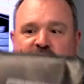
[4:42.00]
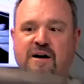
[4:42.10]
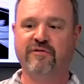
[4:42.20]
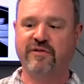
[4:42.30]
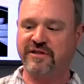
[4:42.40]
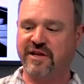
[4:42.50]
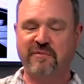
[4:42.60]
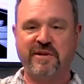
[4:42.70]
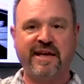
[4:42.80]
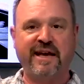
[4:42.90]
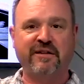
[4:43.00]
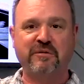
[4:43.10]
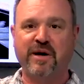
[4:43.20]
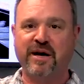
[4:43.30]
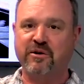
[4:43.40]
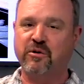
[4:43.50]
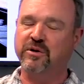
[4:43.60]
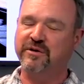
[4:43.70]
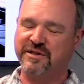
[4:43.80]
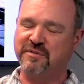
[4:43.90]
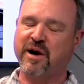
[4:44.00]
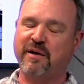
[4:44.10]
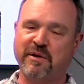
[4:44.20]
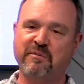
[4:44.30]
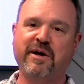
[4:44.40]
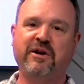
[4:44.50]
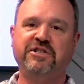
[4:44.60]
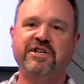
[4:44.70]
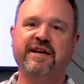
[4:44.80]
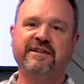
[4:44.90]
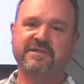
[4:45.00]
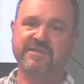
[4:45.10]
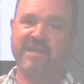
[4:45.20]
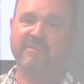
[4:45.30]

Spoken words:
it off, it's going to be dangling by a cord. There's probably a better chance it's